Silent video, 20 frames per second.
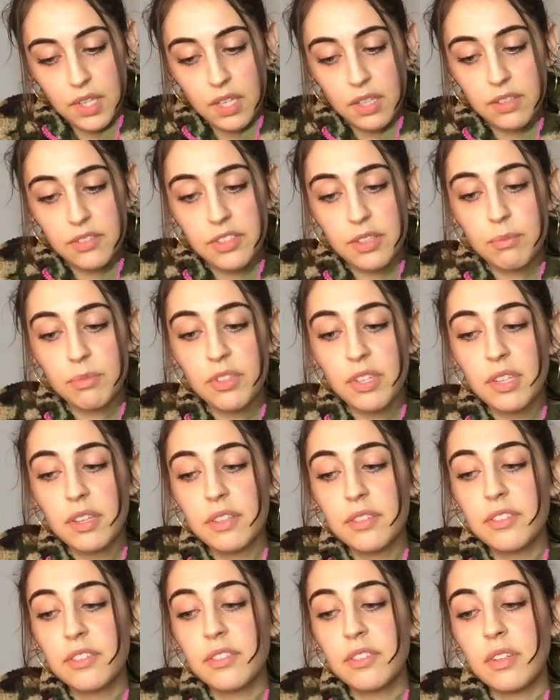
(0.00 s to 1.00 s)
It seems like
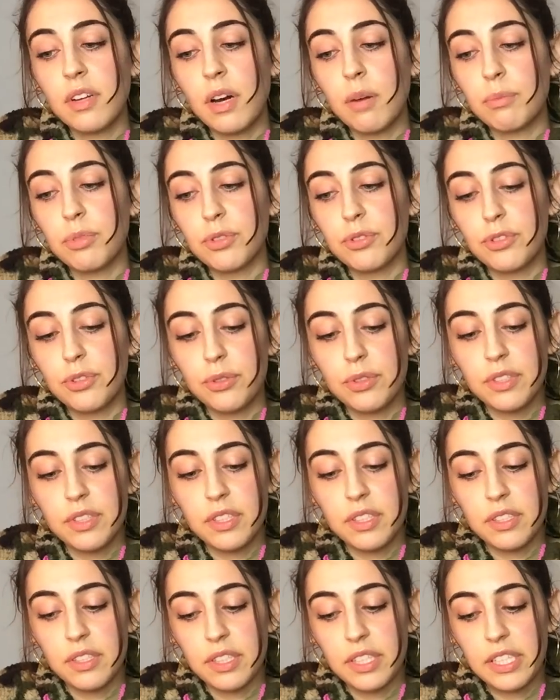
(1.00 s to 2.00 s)
this is an
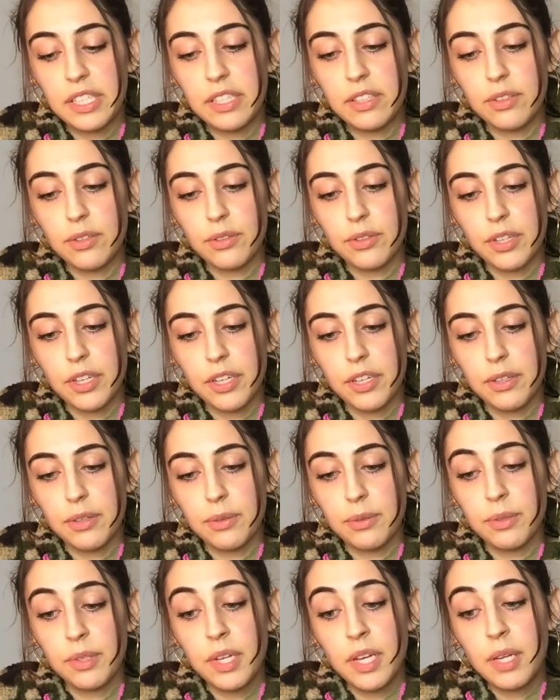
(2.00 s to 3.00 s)
opportunity to heal
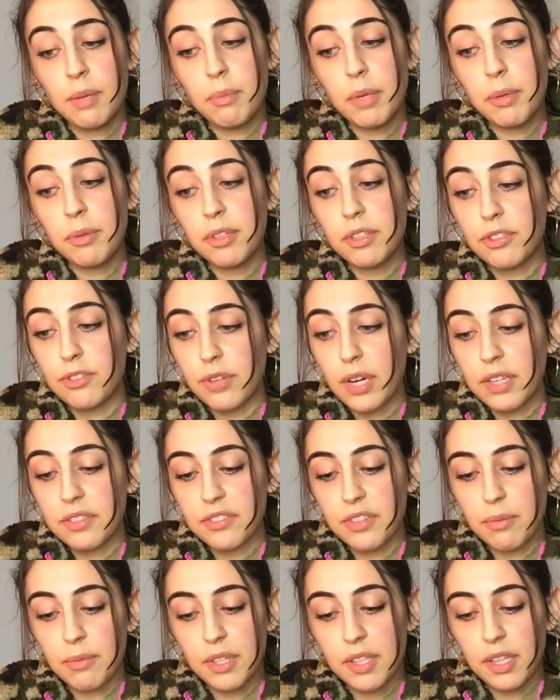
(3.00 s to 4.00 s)
though, maybe address
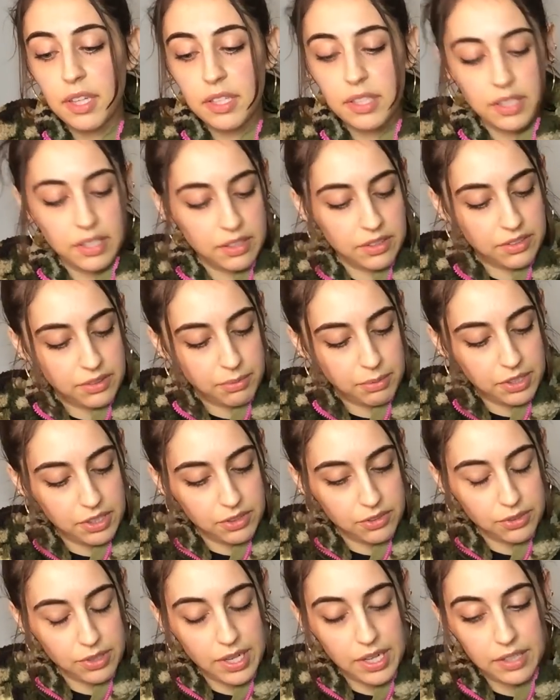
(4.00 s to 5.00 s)
something that needed to be
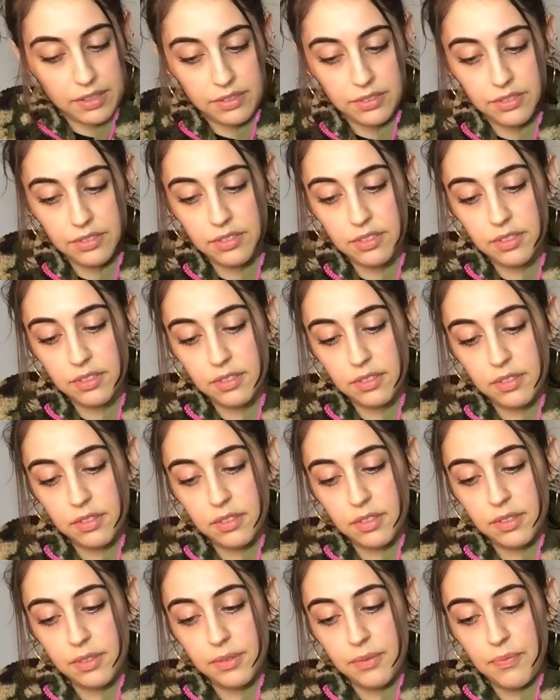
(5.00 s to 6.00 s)
addressed
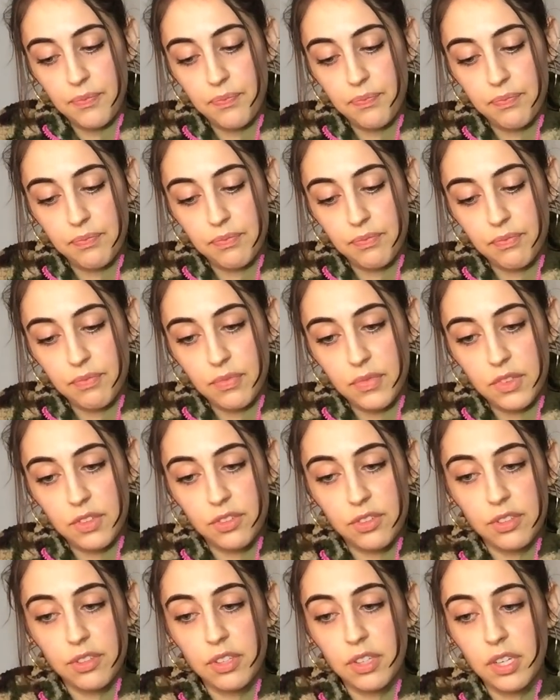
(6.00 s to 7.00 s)

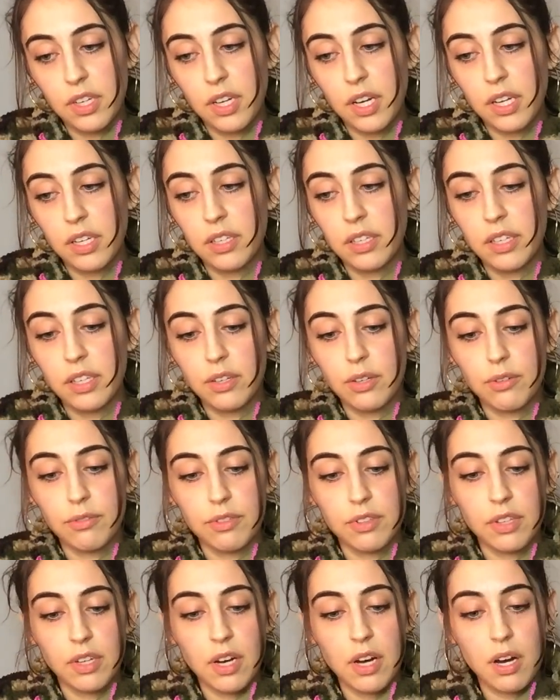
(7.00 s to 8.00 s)
so you can kind of get
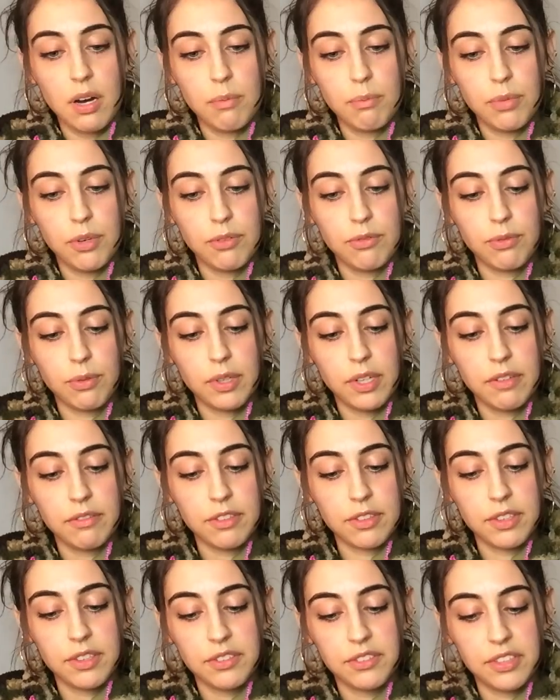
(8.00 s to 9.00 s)
over the hump of
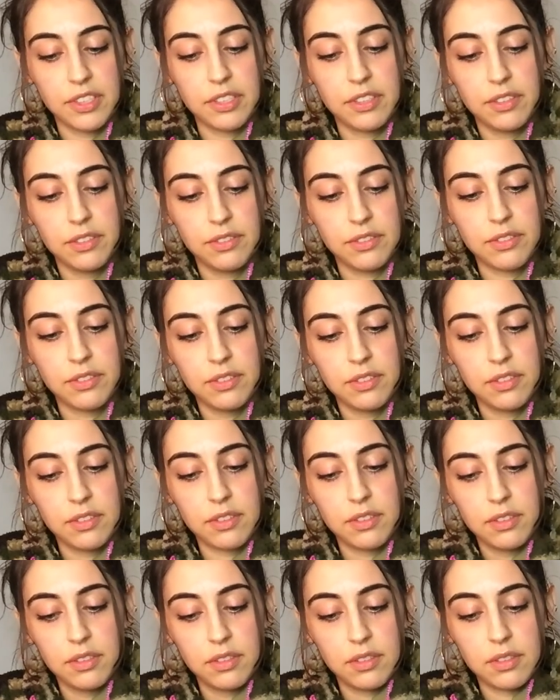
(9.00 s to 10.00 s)
whatever this is.
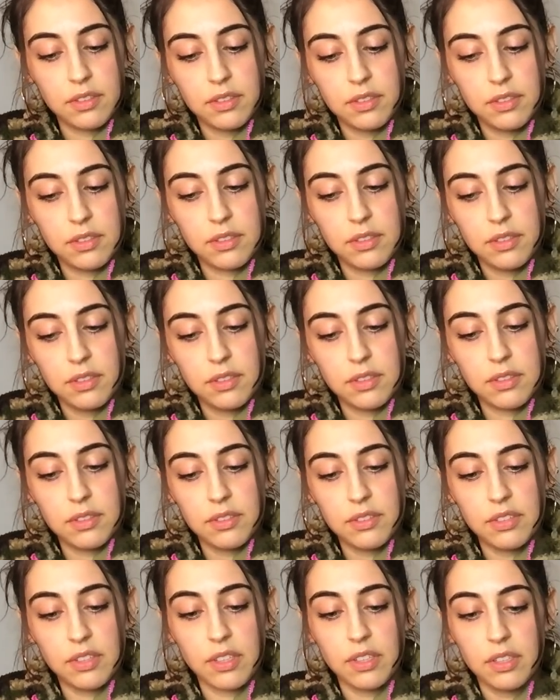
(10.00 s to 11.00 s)

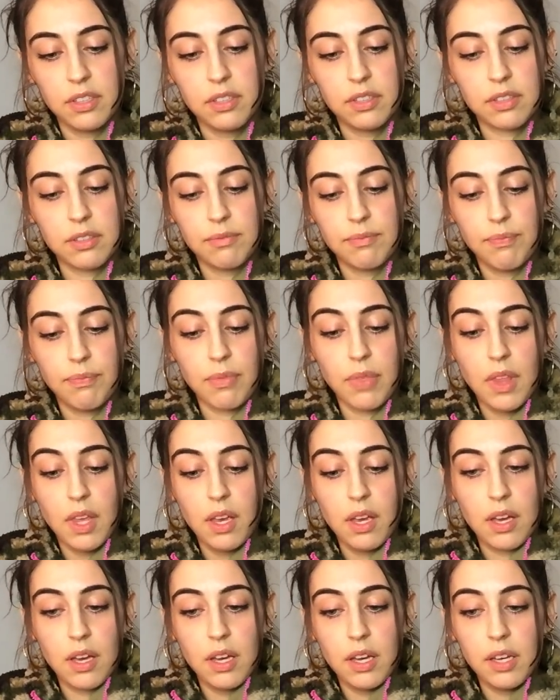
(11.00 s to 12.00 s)
It's like
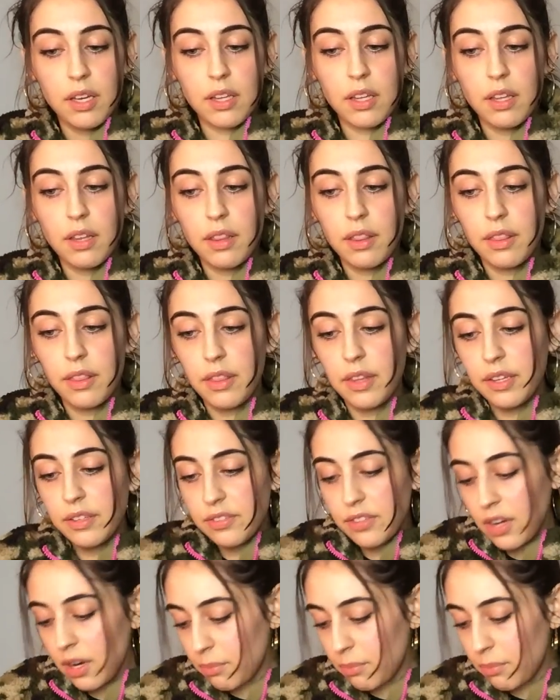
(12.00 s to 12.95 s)
this